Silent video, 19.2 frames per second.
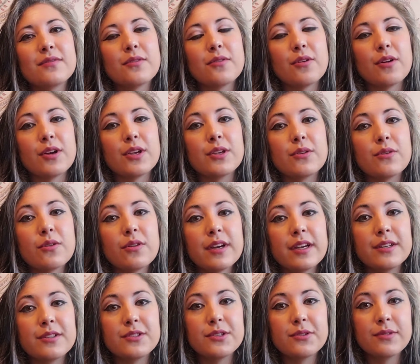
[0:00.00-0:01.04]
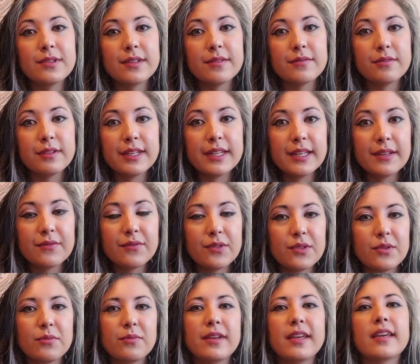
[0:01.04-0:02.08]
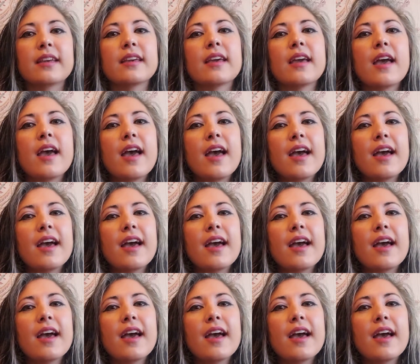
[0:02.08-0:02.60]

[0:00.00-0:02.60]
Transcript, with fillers: for your intuitive reading for the week.